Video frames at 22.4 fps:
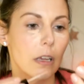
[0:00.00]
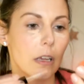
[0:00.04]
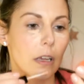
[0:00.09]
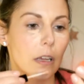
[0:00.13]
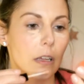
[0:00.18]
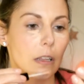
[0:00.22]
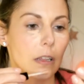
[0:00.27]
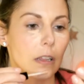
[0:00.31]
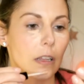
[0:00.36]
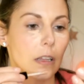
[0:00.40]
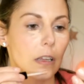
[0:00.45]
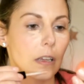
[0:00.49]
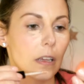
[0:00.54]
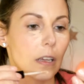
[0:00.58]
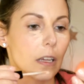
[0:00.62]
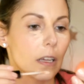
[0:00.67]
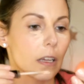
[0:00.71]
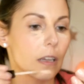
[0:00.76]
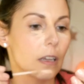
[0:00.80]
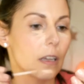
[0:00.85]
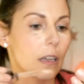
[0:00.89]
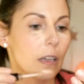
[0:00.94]
And
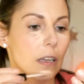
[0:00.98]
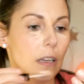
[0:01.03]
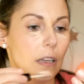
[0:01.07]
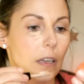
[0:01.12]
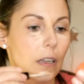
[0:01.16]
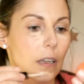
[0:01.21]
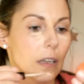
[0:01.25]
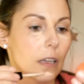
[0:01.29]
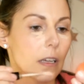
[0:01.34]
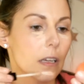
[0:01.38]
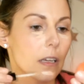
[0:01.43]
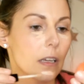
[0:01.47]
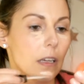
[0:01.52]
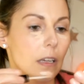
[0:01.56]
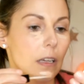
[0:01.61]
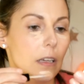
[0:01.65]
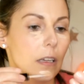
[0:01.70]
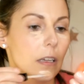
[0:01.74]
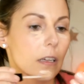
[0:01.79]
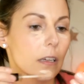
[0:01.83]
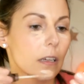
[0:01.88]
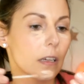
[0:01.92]
then
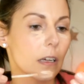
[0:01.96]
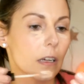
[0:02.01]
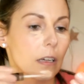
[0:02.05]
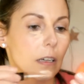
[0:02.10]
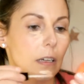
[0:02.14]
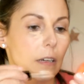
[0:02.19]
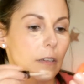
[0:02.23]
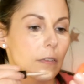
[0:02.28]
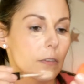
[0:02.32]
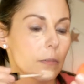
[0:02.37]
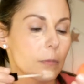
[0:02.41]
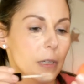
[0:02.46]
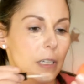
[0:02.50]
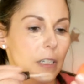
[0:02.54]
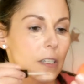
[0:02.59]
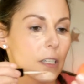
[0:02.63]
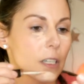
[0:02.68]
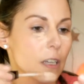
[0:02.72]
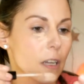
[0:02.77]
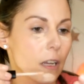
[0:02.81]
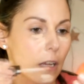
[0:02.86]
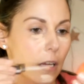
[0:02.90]
I'll cover my
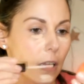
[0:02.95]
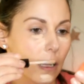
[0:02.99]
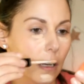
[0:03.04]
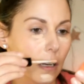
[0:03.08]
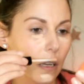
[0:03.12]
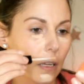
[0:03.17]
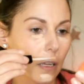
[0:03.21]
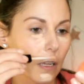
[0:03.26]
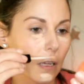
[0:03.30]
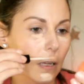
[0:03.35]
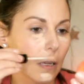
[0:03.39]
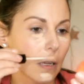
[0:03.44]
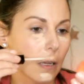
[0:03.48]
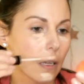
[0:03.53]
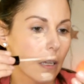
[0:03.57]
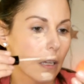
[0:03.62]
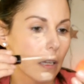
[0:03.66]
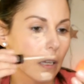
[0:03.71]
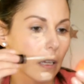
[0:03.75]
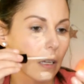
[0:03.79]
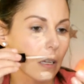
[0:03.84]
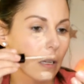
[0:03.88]
chin,
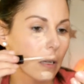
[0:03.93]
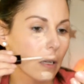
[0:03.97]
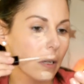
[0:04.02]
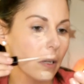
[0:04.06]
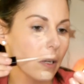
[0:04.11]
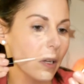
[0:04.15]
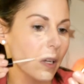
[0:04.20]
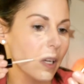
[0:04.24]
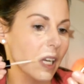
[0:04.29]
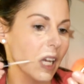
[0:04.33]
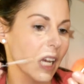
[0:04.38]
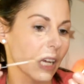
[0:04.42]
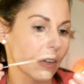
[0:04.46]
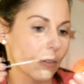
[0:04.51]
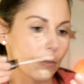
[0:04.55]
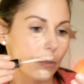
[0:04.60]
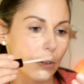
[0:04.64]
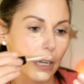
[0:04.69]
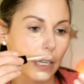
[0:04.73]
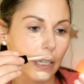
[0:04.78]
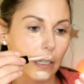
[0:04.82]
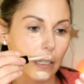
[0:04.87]
and I have
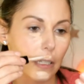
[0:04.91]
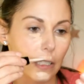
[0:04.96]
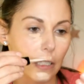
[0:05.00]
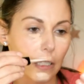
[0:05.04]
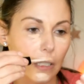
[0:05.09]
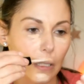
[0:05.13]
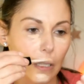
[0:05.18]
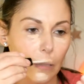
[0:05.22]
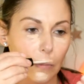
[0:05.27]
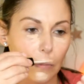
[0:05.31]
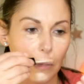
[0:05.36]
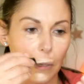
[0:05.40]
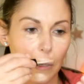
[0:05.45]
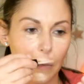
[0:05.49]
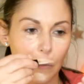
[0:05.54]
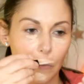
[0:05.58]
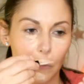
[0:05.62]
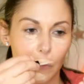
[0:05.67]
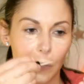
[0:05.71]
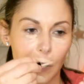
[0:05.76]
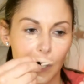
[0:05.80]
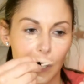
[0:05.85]
redness
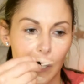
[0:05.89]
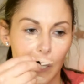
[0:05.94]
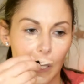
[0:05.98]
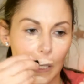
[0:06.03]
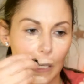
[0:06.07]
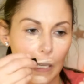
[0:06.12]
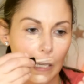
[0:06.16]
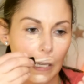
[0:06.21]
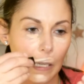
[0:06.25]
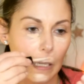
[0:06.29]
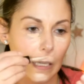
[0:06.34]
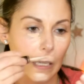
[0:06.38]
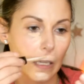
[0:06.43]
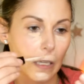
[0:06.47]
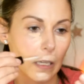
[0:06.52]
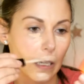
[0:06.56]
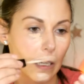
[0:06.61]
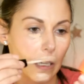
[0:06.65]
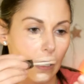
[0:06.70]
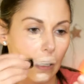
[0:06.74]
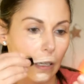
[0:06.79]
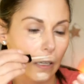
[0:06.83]
above my
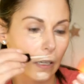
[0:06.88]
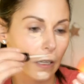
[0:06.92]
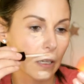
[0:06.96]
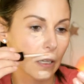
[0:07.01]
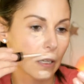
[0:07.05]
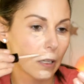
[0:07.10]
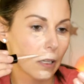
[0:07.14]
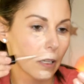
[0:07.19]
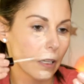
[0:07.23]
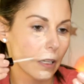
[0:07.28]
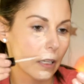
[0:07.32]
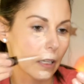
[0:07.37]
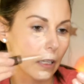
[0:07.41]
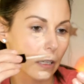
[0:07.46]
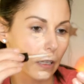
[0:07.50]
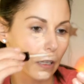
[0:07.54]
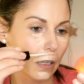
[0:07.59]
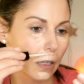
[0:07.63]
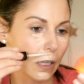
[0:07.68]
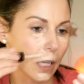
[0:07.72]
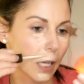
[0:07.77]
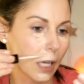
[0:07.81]

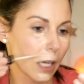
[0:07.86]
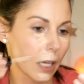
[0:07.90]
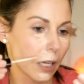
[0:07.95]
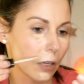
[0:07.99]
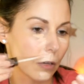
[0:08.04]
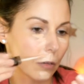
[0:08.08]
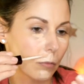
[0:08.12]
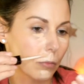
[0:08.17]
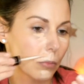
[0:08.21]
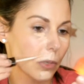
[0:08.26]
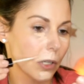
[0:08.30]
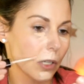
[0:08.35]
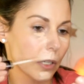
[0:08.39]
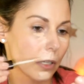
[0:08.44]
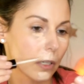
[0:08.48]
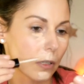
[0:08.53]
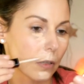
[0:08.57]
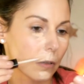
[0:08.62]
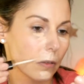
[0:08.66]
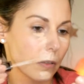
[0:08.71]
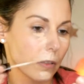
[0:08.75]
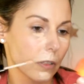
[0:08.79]
lip.
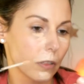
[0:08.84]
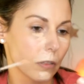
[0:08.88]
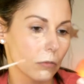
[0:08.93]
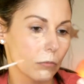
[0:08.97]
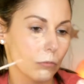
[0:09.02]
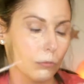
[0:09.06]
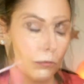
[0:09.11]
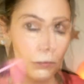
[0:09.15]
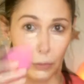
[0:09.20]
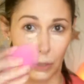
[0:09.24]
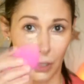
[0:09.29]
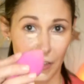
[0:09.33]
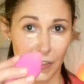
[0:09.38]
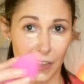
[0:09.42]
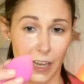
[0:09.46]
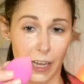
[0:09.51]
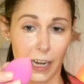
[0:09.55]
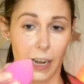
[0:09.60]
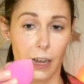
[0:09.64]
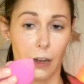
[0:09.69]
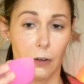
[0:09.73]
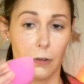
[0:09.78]
And I'll blend
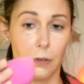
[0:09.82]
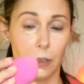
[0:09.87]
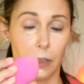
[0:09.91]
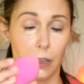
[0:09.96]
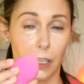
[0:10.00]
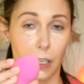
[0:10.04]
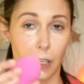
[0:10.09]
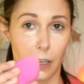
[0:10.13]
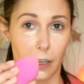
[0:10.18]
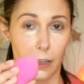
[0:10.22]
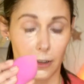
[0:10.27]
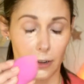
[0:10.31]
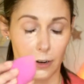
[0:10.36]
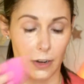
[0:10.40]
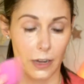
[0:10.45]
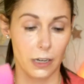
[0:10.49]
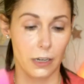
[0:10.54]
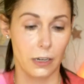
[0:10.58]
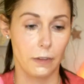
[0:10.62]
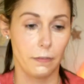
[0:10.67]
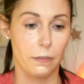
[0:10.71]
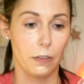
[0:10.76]
that out with the other
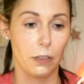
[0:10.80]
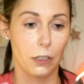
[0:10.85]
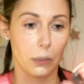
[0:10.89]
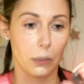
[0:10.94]
end of the